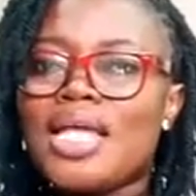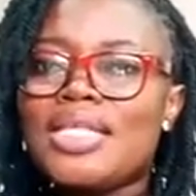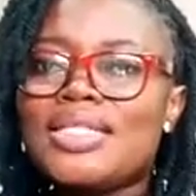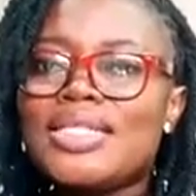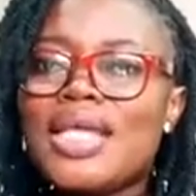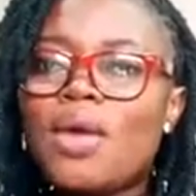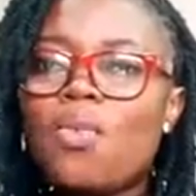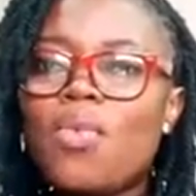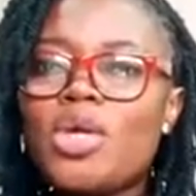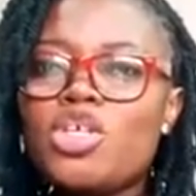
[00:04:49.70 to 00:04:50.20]

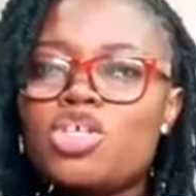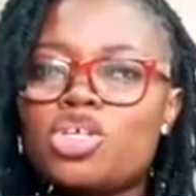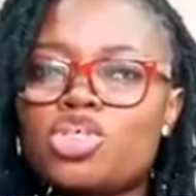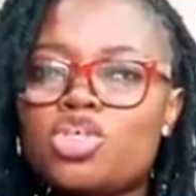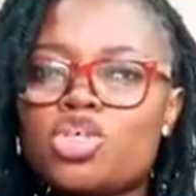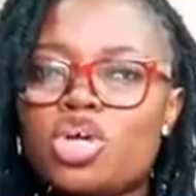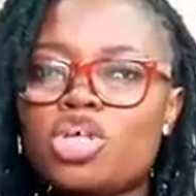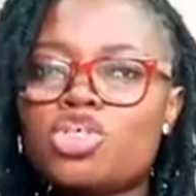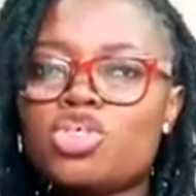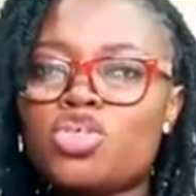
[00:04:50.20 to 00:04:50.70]
Then when you're
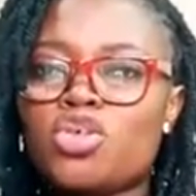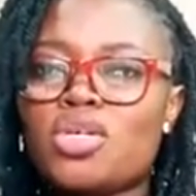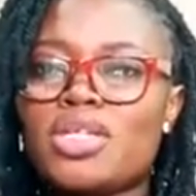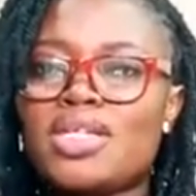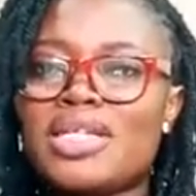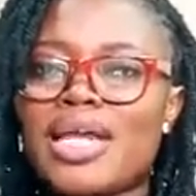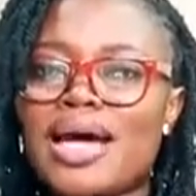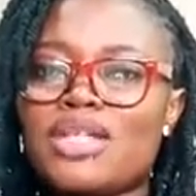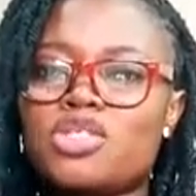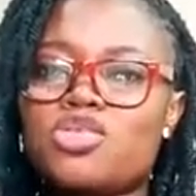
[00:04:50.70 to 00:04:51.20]
done doing
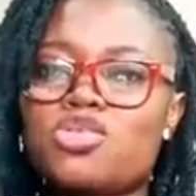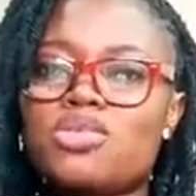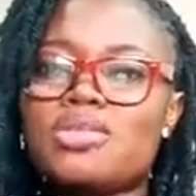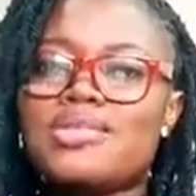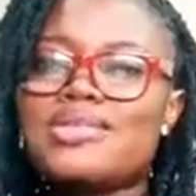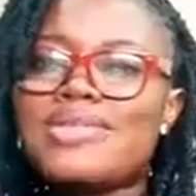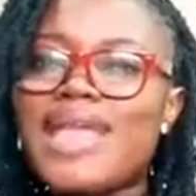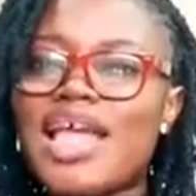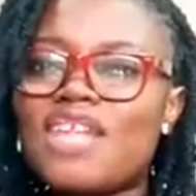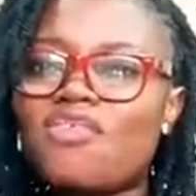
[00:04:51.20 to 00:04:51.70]
that, you
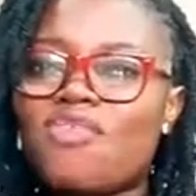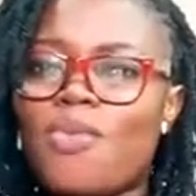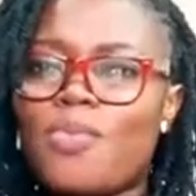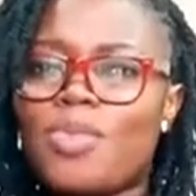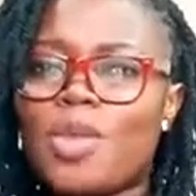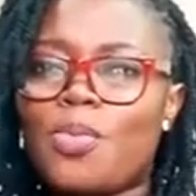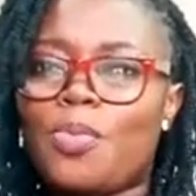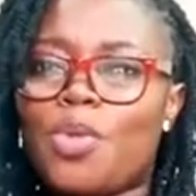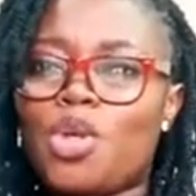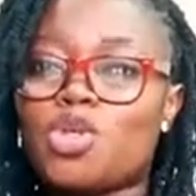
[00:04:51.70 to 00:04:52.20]
start from
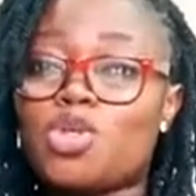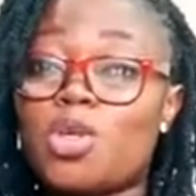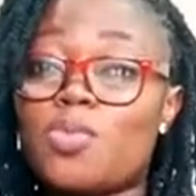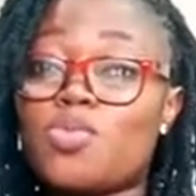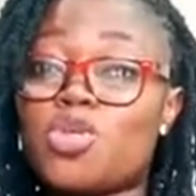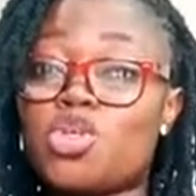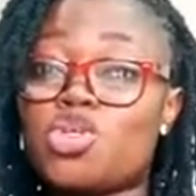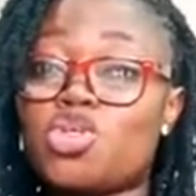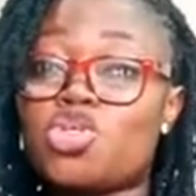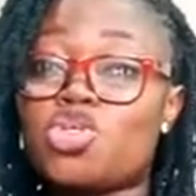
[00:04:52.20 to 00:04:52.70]
the bottom
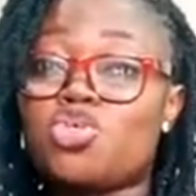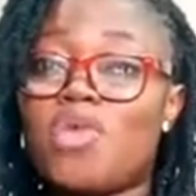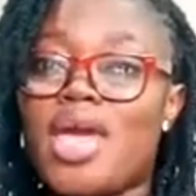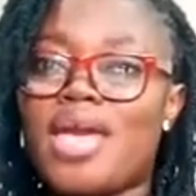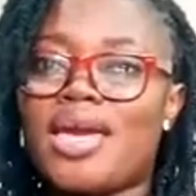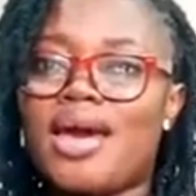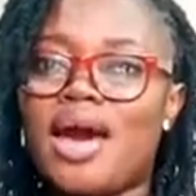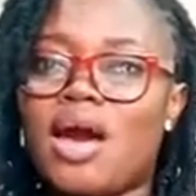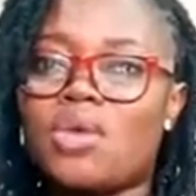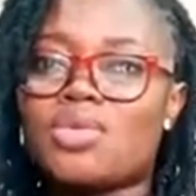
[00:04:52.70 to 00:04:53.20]
to
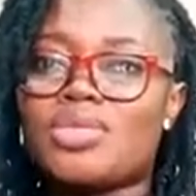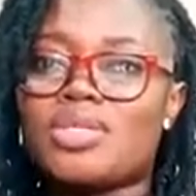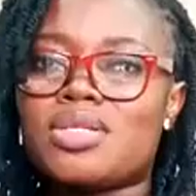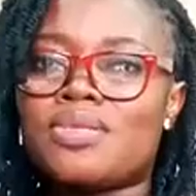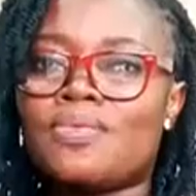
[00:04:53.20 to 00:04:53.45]
strike out.